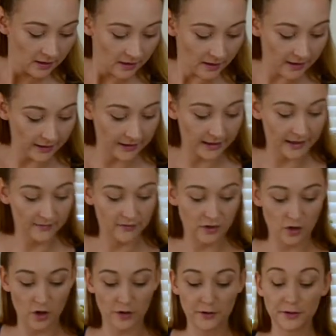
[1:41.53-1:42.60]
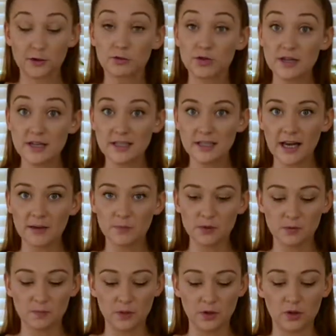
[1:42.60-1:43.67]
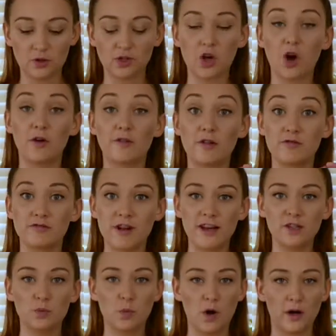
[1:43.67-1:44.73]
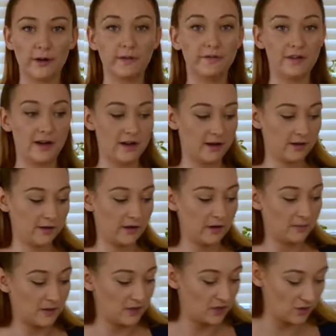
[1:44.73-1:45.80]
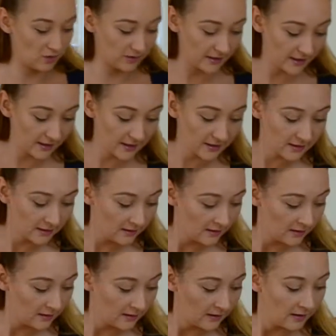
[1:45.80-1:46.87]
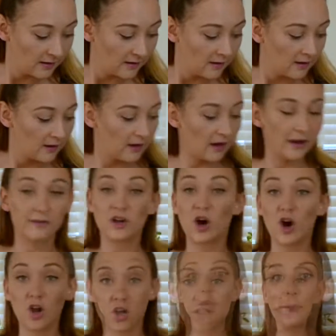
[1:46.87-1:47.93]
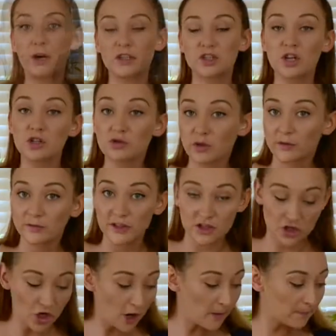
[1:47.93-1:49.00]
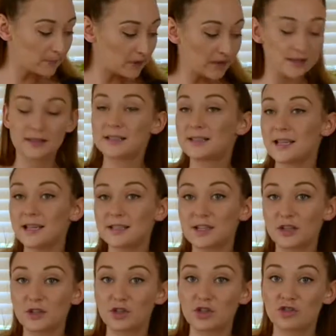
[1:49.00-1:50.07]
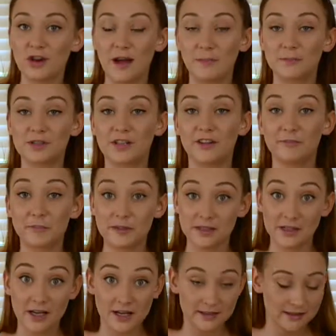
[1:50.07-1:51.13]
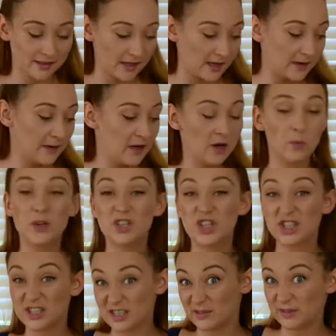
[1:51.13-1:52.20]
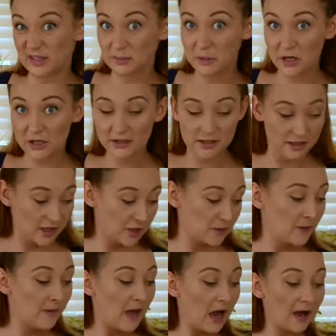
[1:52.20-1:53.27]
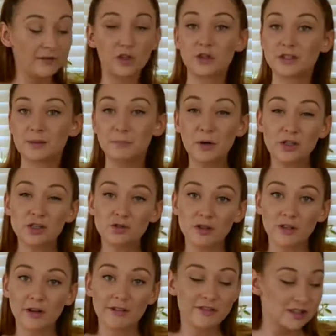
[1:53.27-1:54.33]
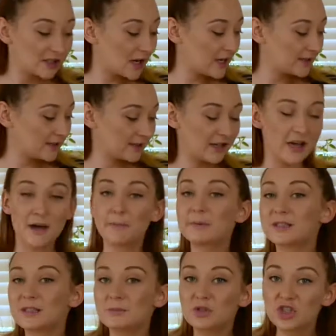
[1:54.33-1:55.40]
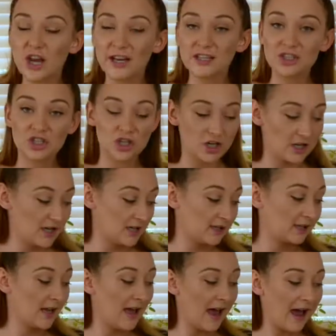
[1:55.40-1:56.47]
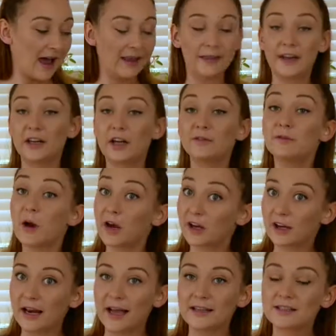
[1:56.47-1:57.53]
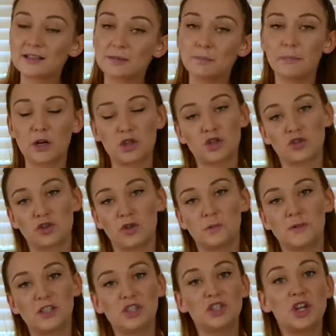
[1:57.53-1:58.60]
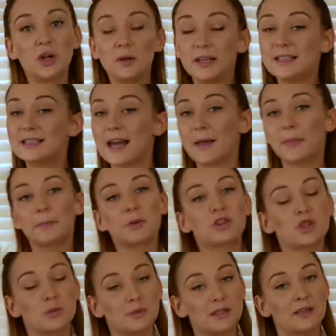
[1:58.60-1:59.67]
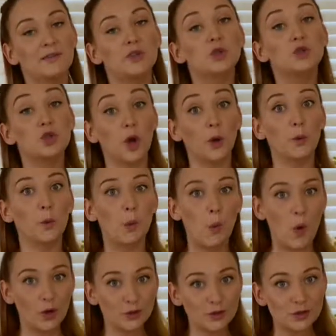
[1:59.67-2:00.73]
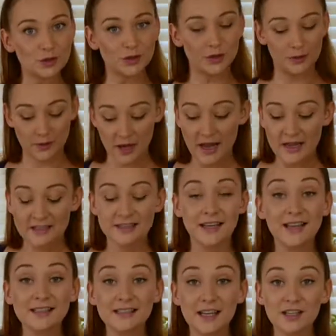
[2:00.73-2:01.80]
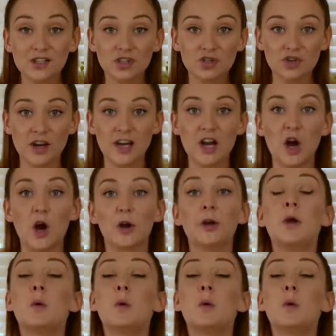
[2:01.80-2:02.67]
I have got 3 tablespoons of red wine vinegar that I'll be using. I've got tomatoes roughly chopped, 600 grams of passata, which is sieved tomato. I've got some mozzarella I've sliced up, some cheddar cheese, and then I'm going to add some mushrooms. You don't need to add the mushrooms if you don't want to. So let's get straight on